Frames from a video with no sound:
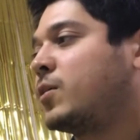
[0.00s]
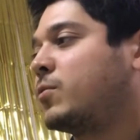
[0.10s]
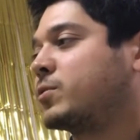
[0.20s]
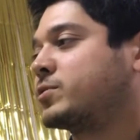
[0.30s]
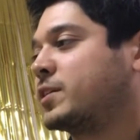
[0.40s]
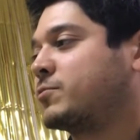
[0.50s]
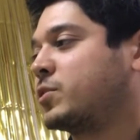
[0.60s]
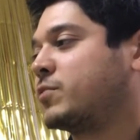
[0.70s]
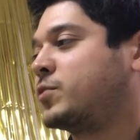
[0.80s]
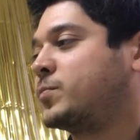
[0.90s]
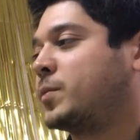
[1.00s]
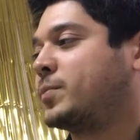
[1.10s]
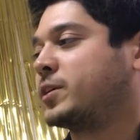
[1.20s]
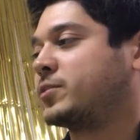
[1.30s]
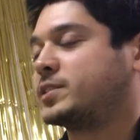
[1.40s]
where several of the football
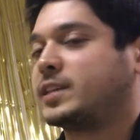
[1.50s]
players